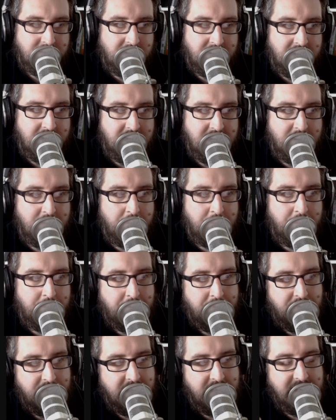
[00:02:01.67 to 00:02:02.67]

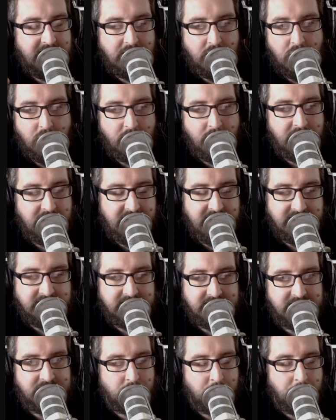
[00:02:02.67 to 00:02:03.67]
that it currently
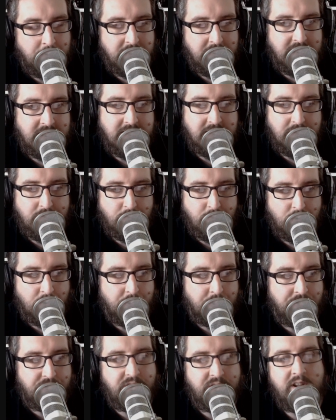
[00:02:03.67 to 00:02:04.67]
exists within the
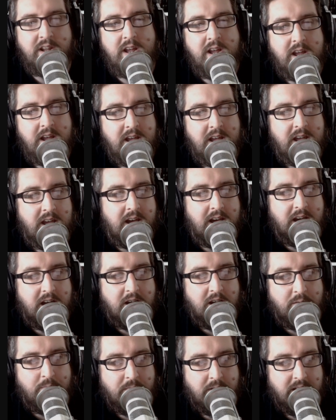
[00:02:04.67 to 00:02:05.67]
rules,
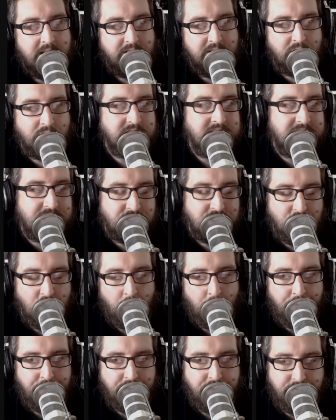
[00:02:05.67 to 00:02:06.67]
as long as it's not
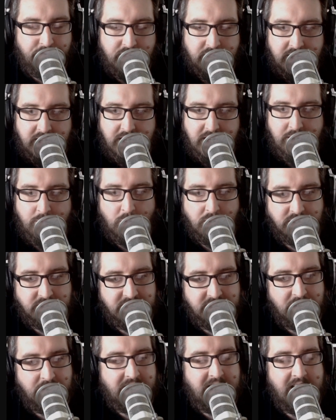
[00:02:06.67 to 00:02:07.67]
one of the ones
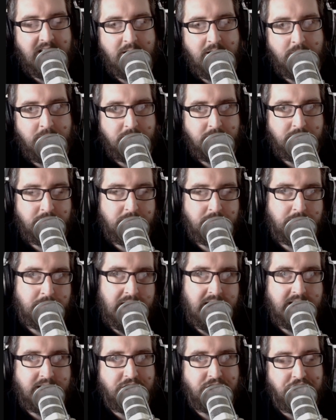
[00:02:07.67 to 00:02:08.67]
that came
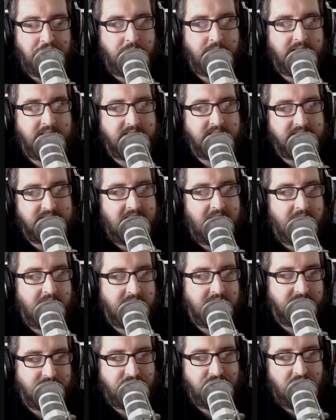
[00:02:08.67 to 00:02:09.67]
back during the Scouring
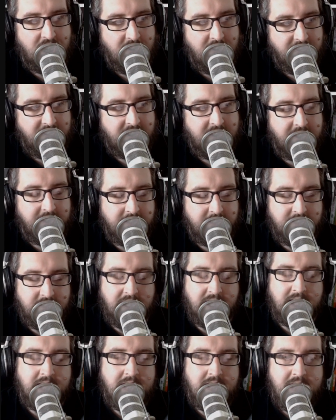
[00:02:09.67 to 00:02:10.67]
of the Shire and that kind of
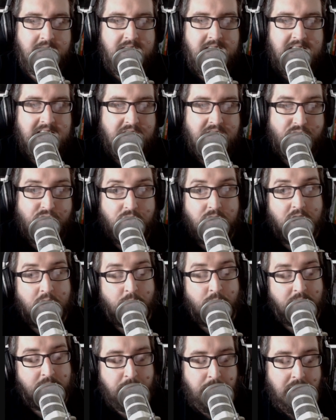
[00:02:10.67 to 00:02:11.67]
thing. If you go
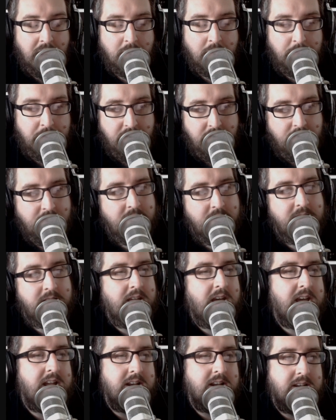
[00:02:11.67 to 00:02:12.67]
with Bilbo,
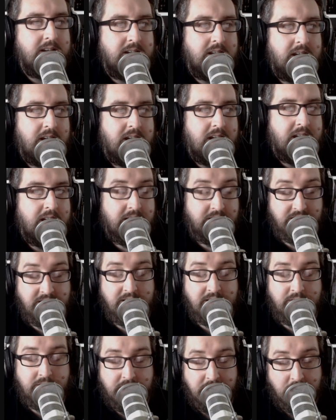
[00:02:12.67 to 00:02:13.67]
then as
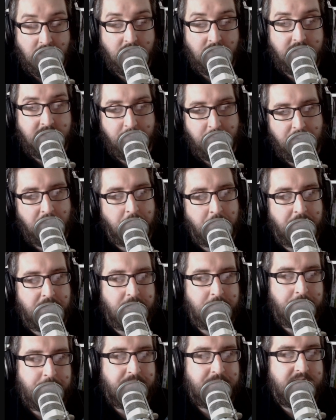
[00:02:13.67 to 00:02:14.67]
in younger Bilbo,
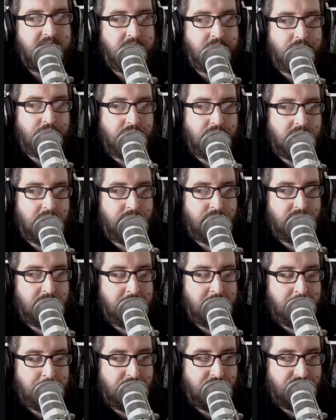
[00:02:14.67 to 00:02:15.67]
then you can go for a
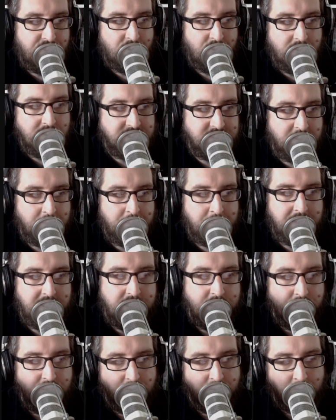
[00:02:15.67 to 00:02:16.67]
member of Thorin's Company
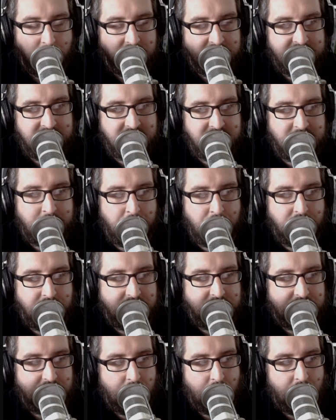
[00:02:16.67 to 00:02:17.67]
who is worth 60
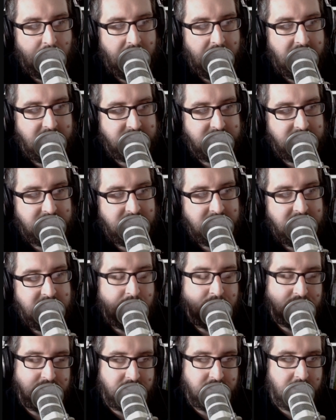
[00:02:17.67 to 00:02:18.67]
points or less,
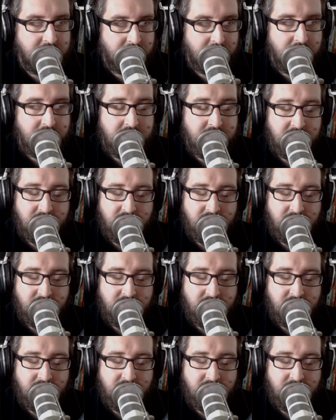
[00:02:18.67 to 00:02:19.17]
which is kind of good.